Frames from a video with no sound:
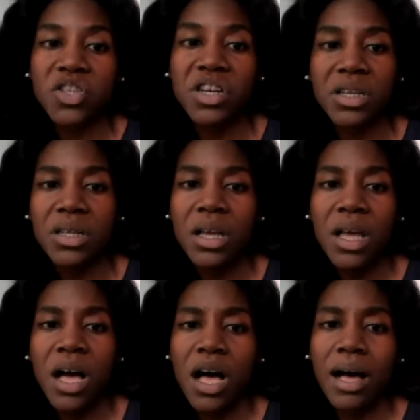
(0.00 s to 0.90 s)
you studied
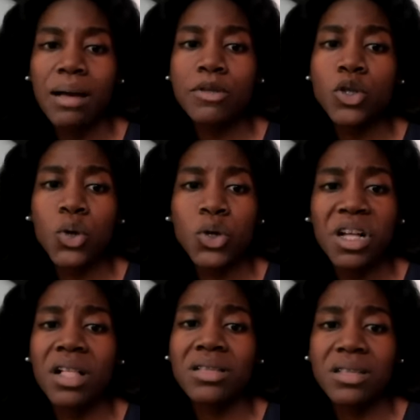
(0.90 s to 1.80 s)
um,
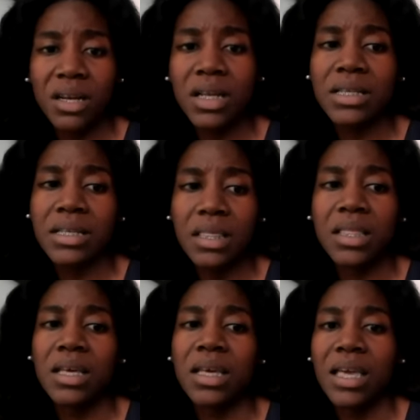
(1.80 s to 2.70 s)
social studies in
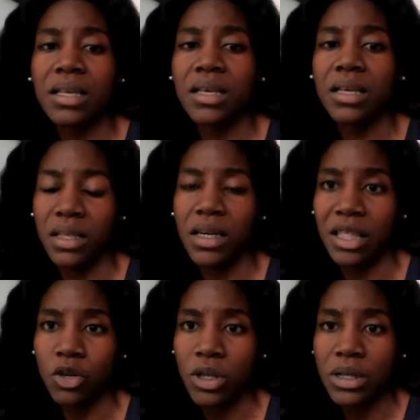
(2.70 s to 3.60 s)
the in the
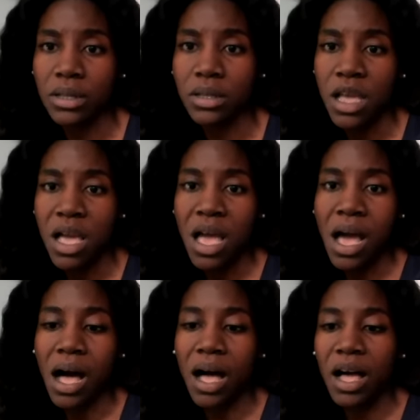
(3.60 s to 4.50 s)
Netherlands
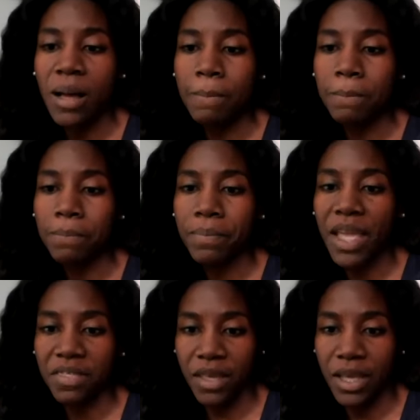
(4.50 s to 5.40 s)
um,
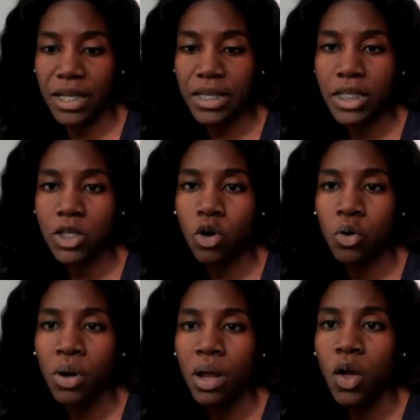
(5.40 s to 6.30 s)
at the Hague.
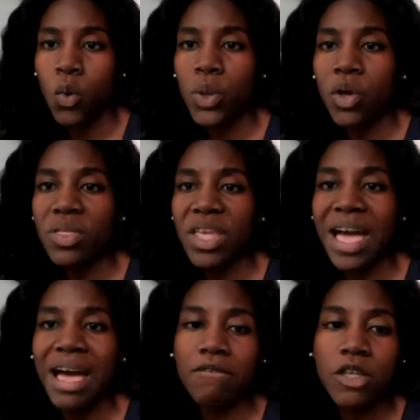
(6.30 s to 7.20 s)
So we only
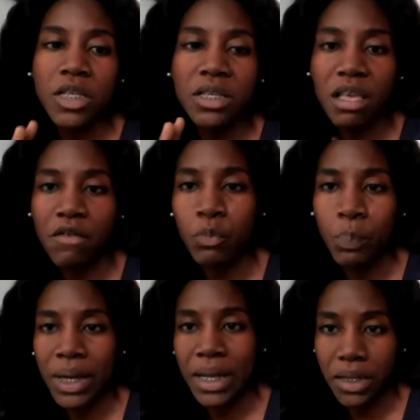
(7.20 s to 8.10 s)
have
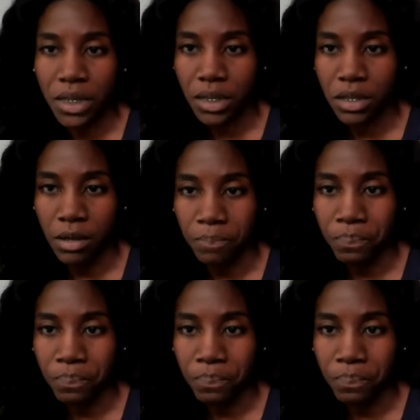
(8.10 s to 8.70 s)
seven minutes,